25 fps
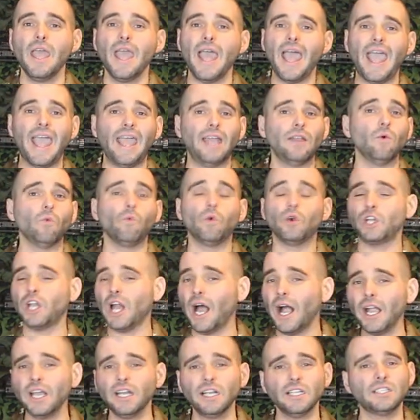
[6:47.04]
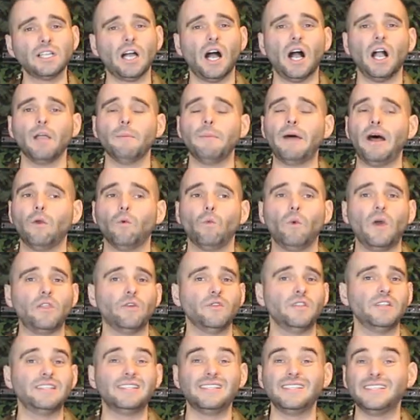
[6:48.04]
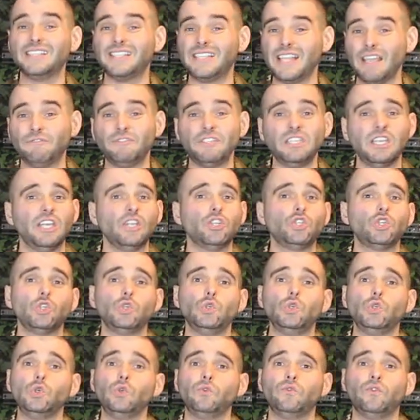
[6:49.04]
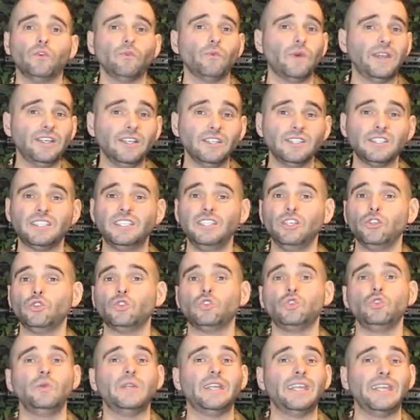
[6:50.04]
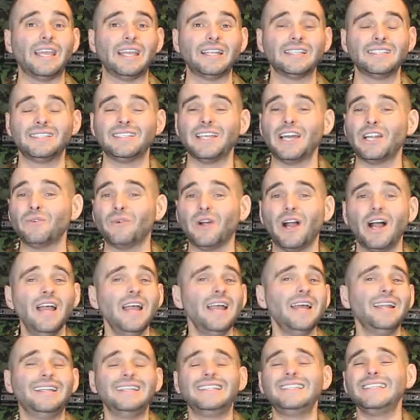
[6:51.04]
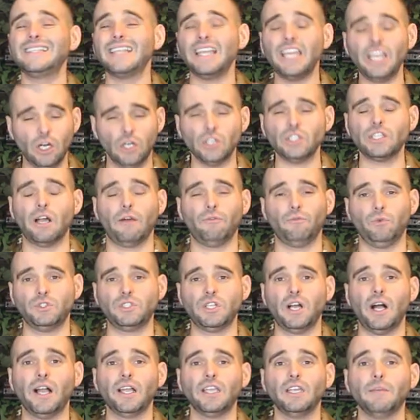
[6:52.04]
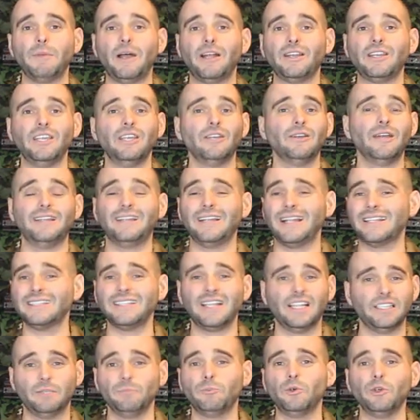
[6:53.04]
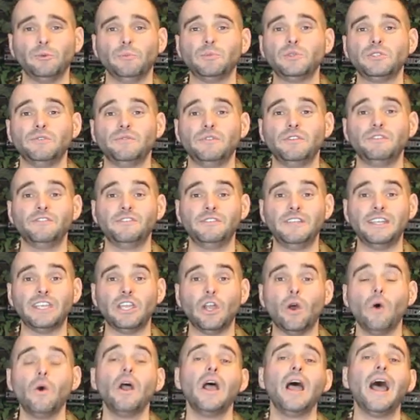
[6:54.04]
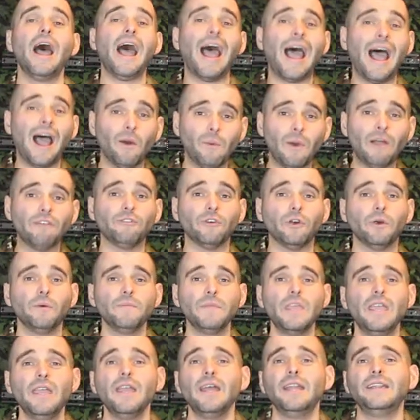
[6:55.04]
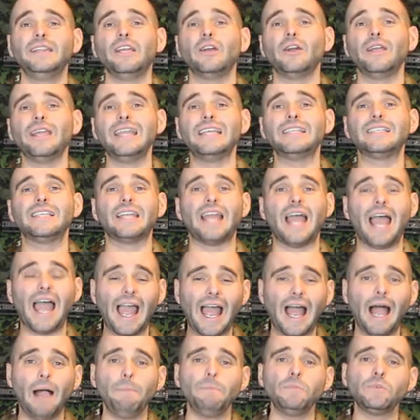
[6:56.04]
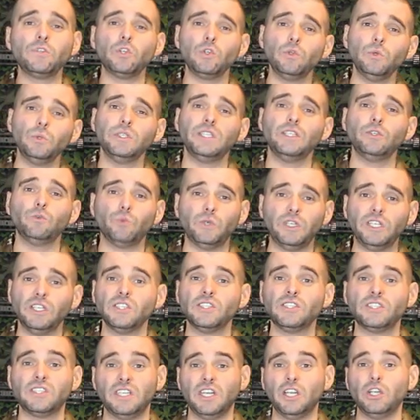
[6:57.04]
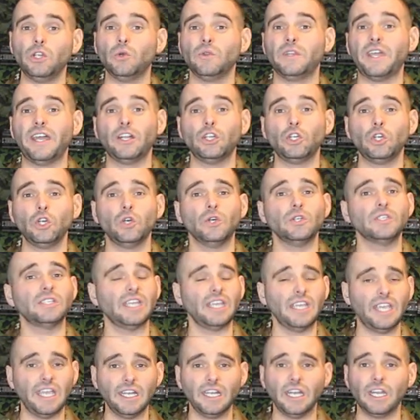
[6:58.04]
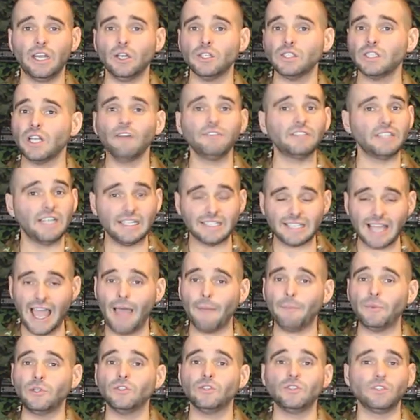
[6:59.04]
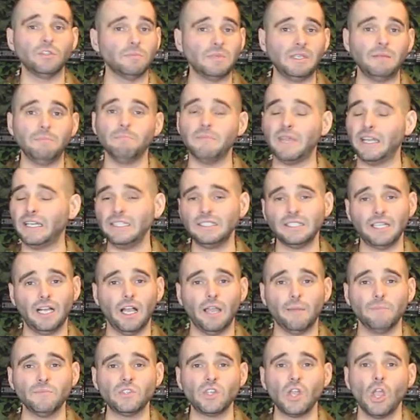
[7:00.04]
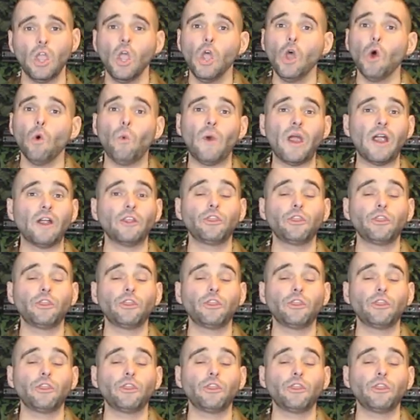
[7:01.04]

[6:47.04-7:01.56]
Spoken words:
And we're not going to talk about whether this is a safety issue for real steel shooting, etc. This is airsoft we're talking about here, and that's not the purpose of this video. However, there is an absolutely real scenario that occurs in airsoft, and it's happened to me many times, where